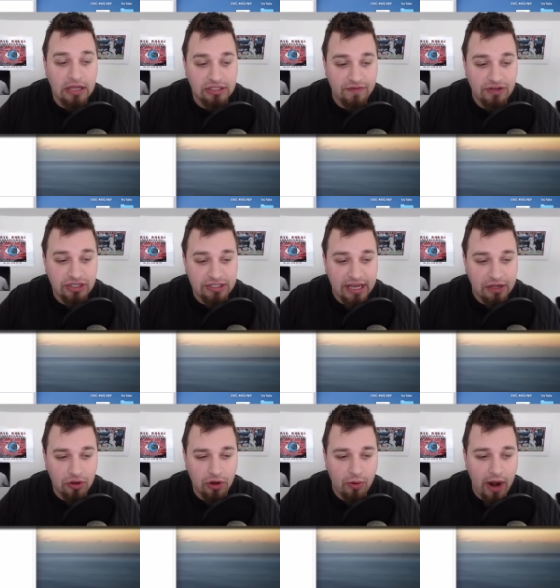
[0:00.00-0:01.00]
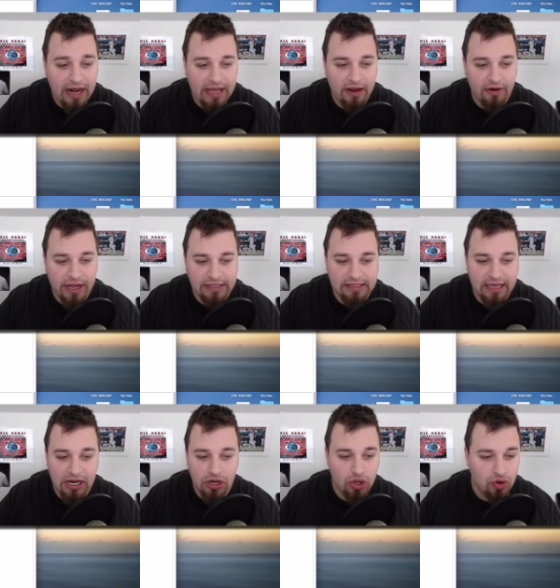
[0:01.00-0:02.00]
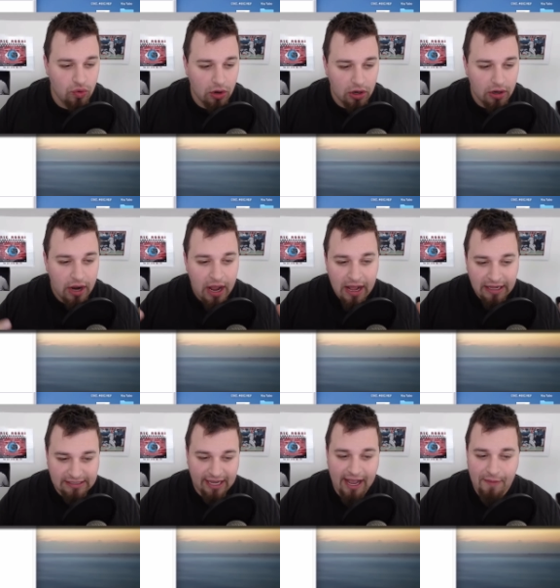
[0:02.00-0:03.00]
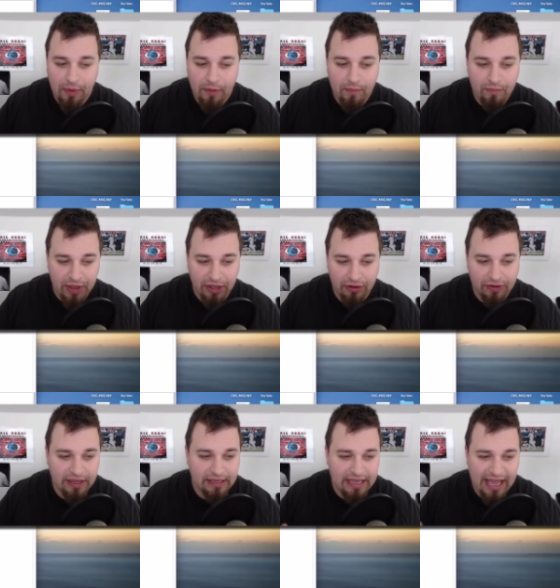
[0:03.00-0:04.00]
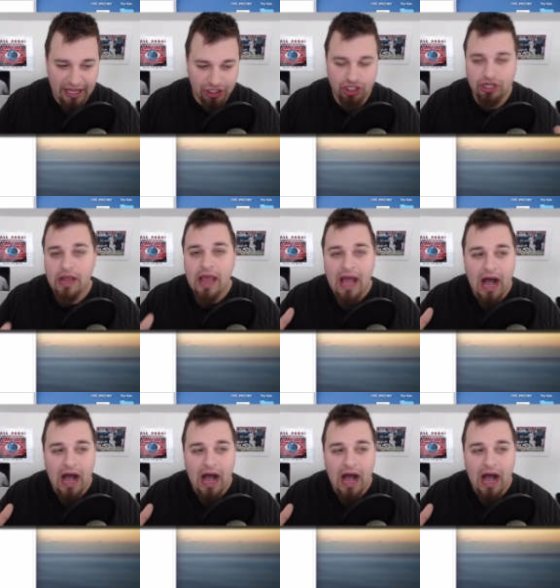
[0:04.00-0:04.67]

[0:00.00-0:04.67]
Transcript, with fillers: So if you just take a look right here, it's a newer type build-ish.